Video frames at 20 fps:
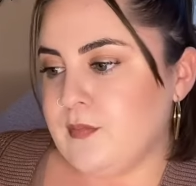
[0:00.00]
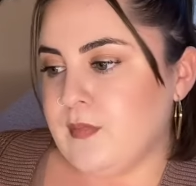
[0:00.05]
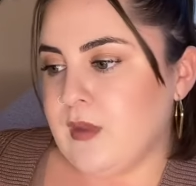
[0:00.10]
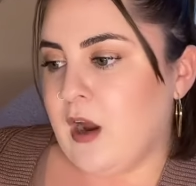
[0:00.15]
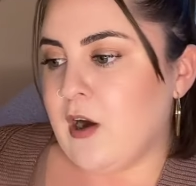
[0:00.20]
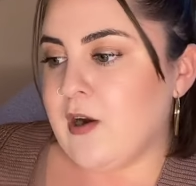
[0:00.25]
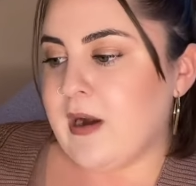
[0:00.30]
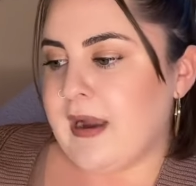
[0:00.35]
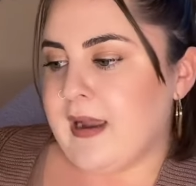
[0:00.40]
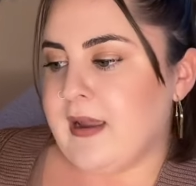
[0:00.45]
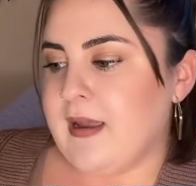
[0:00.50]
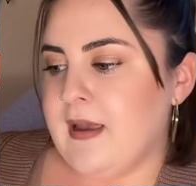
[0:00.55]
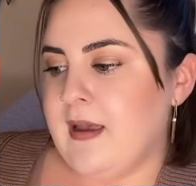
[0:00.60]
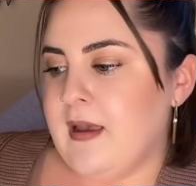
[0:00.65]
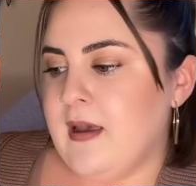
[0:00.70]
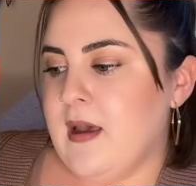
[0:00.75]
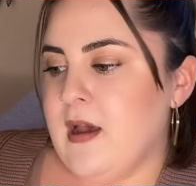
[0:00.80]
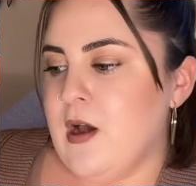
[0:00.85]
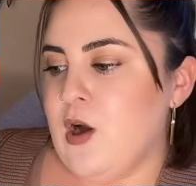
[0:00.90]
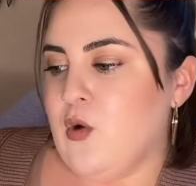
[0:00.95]
All right.
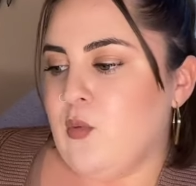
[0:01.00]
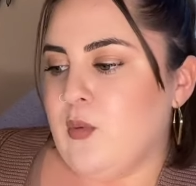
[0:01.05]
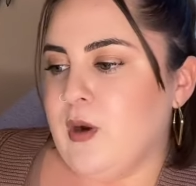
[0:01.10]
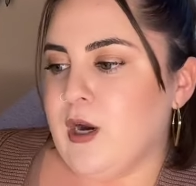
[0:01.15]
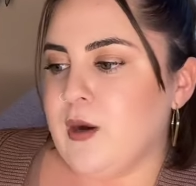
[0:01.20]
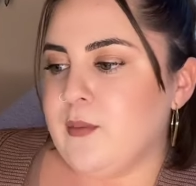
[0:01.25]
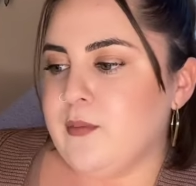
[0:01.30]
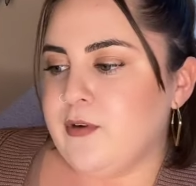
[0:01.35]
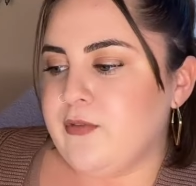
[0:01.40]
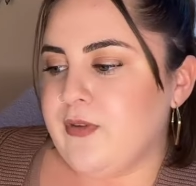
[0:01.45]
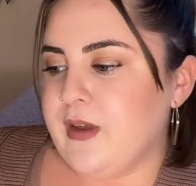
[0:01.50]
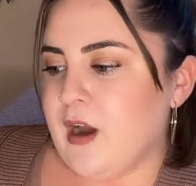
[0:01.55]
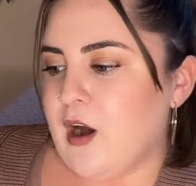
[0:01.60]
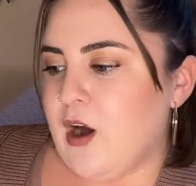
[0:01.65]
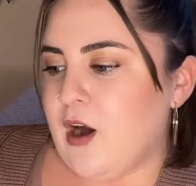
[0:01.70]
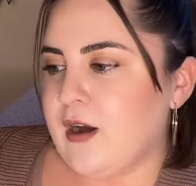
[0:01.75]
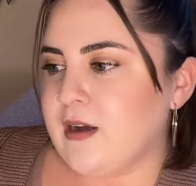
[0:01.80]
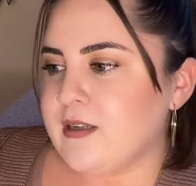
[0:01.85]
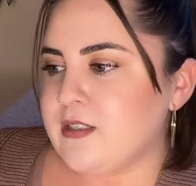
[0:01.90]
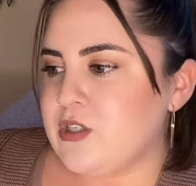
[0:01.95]
We're moving
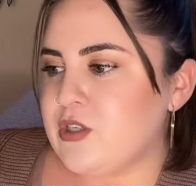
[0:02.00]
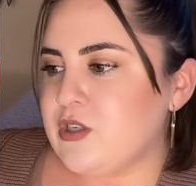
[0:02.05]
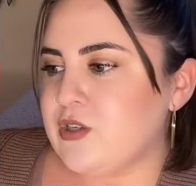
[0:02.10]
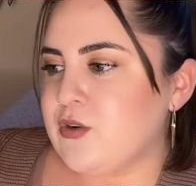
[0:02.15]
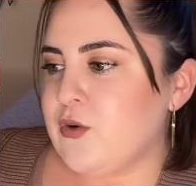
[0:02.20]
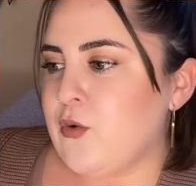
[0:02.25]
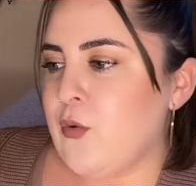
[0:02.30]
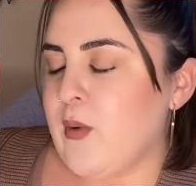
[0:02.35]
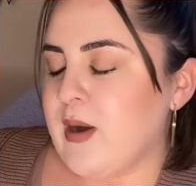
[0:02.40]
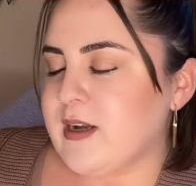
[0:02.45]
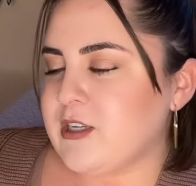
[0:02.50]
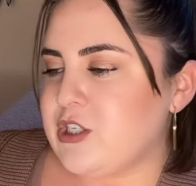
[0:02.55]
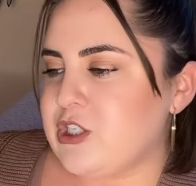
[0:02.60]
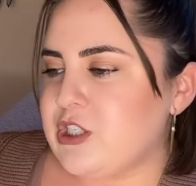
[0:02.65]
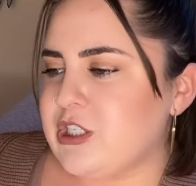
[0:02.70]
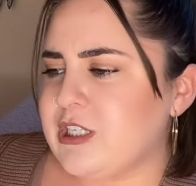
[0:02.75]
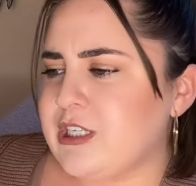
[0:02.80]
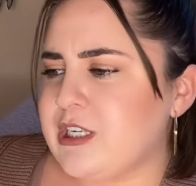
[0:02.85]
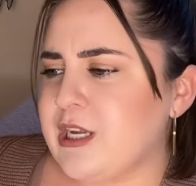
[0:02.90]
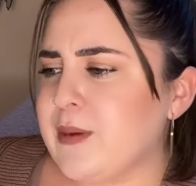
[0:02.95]
on to
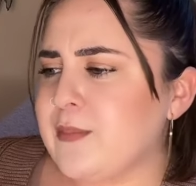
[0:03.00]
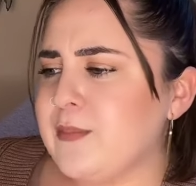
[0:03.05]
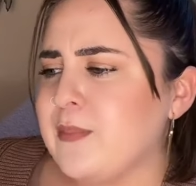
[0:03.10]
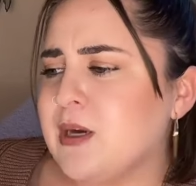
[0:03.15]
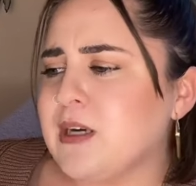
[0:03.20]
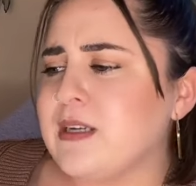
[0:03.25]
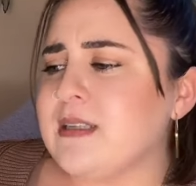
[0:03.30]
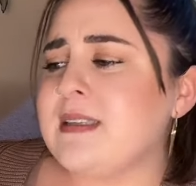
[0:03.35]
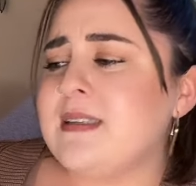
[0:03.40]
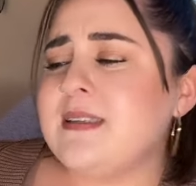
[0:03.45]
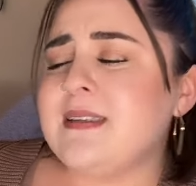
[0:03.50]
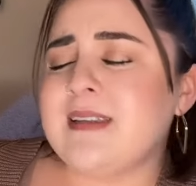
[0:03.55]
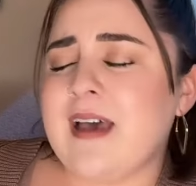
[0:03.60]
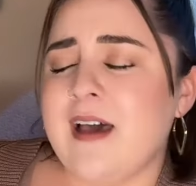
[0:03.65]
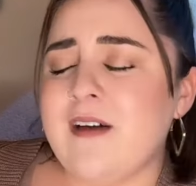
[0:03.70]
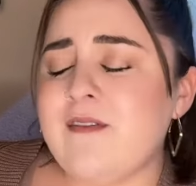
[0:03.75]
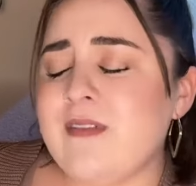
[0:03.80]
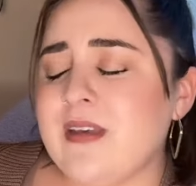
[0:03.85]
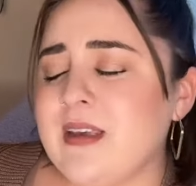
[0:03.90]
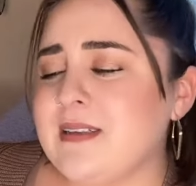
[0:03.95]
question number
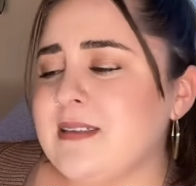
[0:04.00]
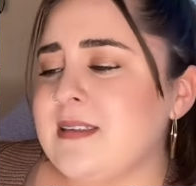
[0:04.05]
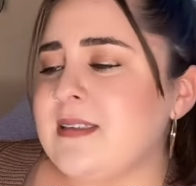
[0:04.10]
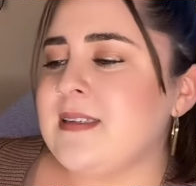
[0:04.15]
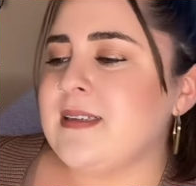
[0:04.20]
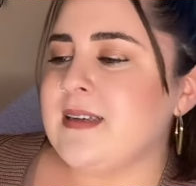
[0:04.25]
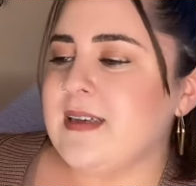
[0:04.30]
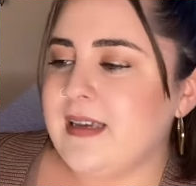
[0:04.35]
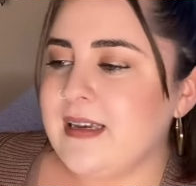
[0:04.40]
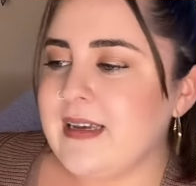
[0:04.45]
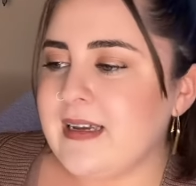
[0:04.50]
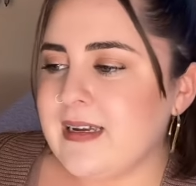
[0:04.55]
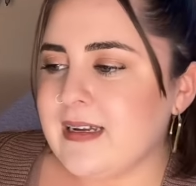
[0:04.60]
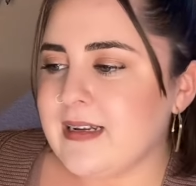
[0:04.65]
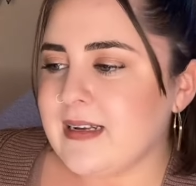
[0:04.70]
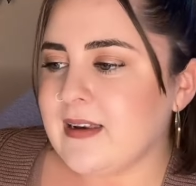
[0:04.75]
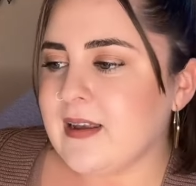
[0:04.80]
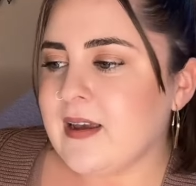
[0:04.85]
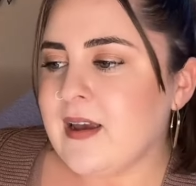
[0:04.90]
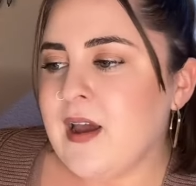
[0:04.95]

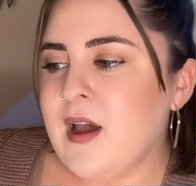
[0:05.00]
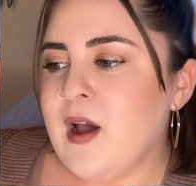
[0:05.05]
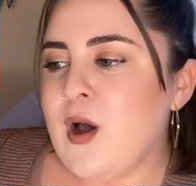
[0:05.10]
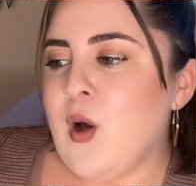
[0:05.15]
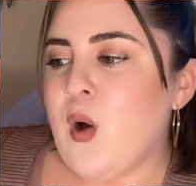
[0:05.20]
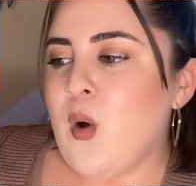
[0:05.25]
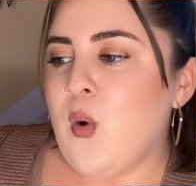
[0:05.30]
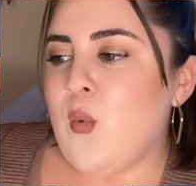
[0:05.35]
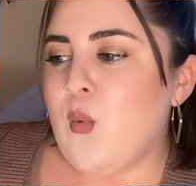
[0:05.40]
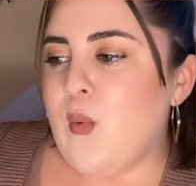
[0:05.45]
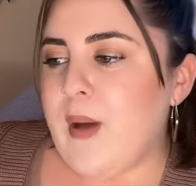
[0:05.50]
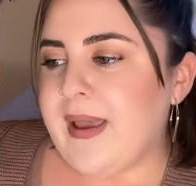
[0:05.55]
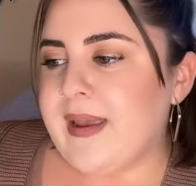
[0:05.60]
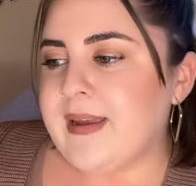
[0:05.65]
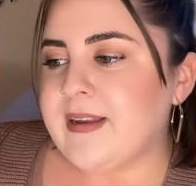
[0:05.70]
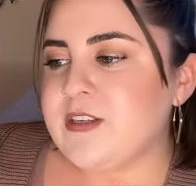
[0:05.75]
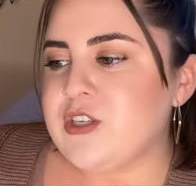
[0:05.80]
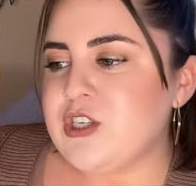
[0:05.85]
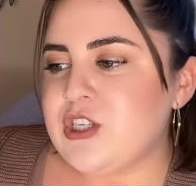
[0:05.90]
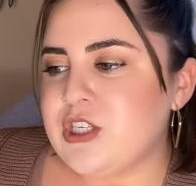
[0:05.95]
17.
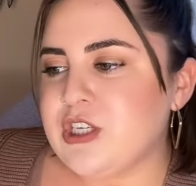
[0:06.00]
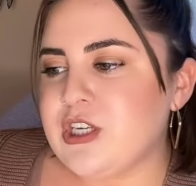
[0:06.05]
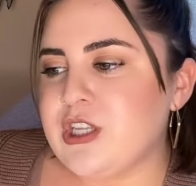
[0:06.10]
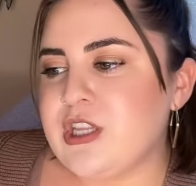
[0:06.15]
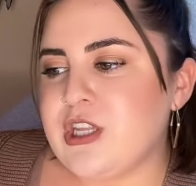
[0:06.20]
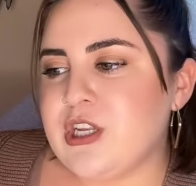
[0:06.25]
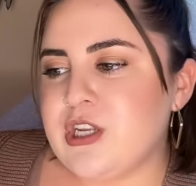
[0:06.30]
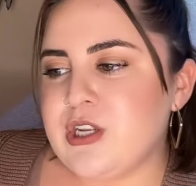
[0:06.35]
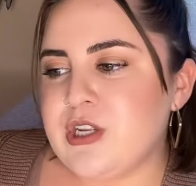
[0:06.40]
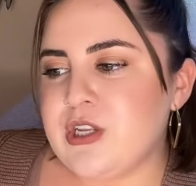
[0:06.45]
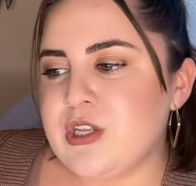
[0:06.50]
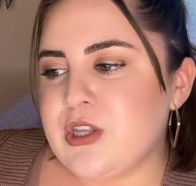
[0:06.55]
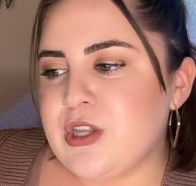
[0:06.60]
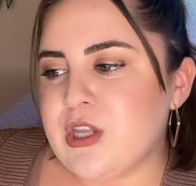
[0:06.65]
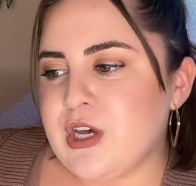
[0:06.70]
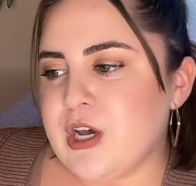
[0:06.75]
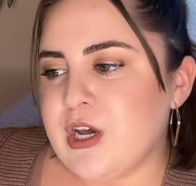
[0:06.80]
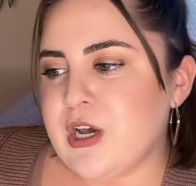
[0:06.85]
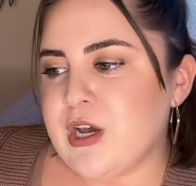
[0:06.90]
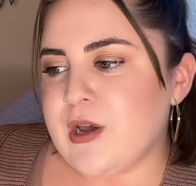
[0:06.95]
When should
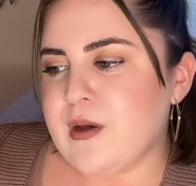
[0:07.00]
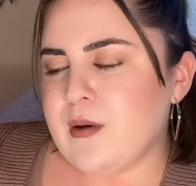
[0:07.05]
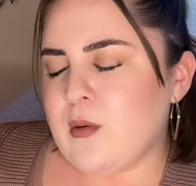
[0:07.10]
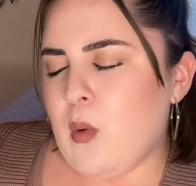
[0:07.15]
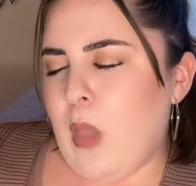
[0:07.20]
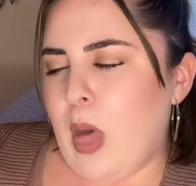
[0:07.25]
the